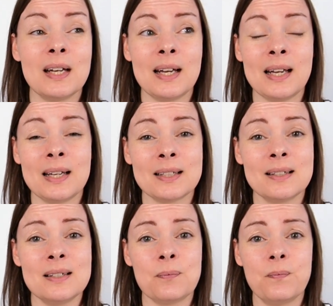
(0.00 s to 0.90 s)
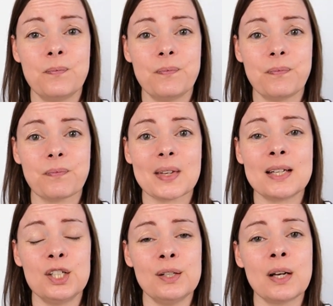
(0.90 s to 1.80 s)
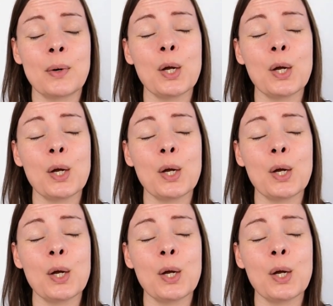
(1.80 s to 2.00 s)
And as you know,